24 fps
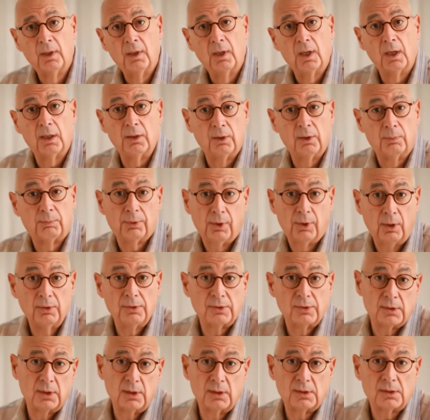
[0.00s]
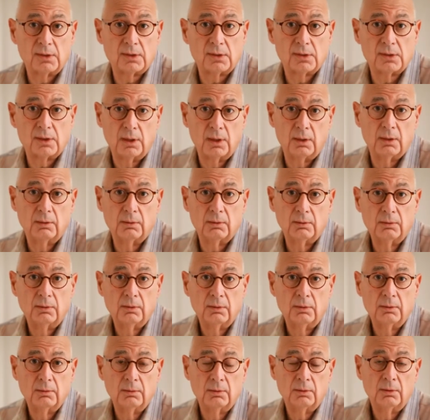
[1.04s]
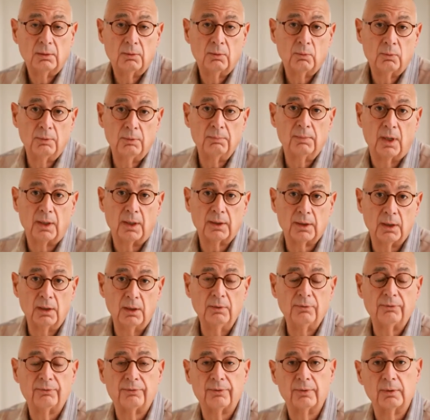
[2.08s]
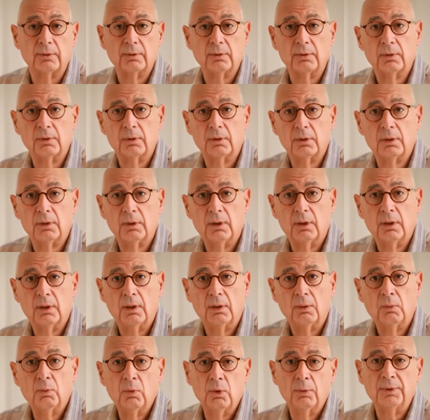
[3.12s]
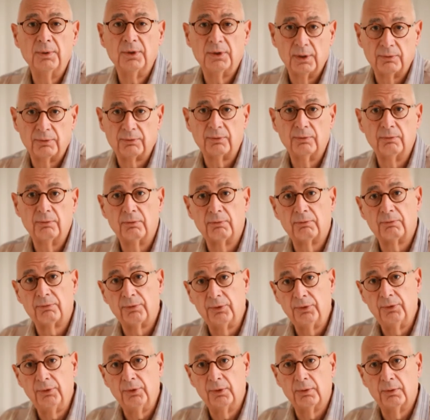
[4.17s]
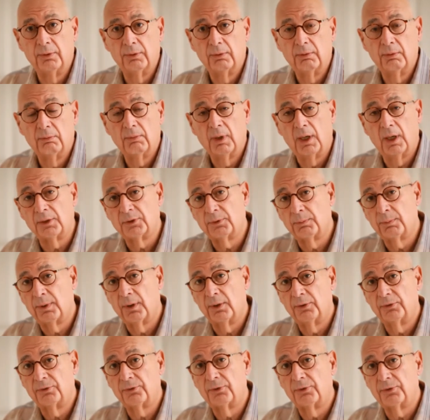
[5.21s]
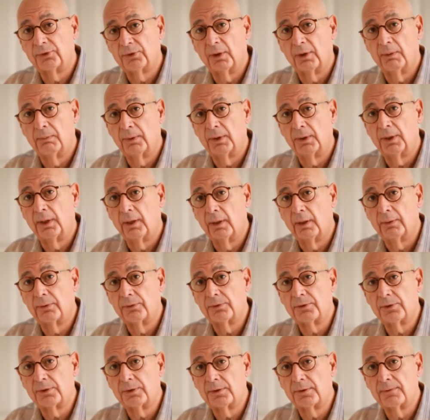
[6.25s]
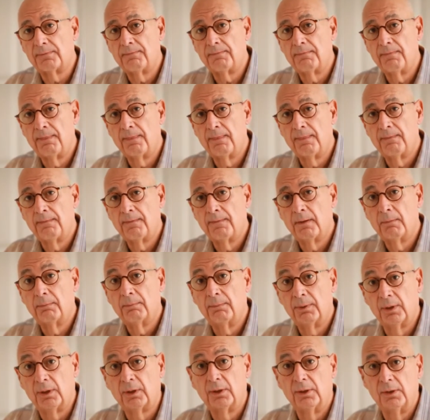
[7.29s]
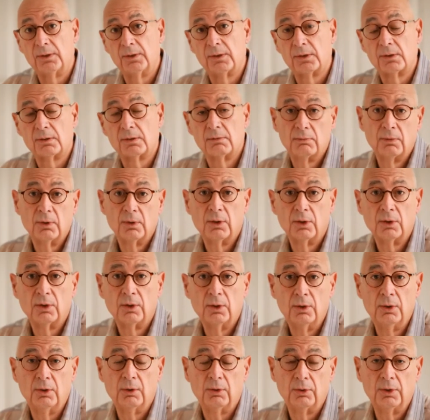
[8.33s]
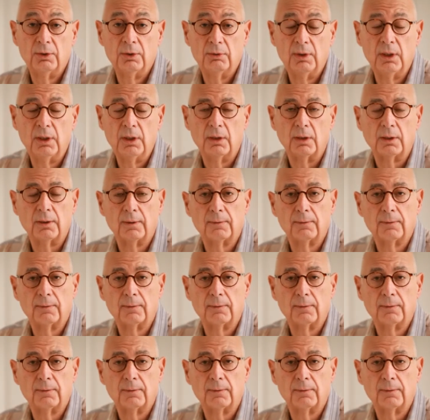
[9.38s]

And the process that we might go through will be different from you as opposed to somebody else because you're unique.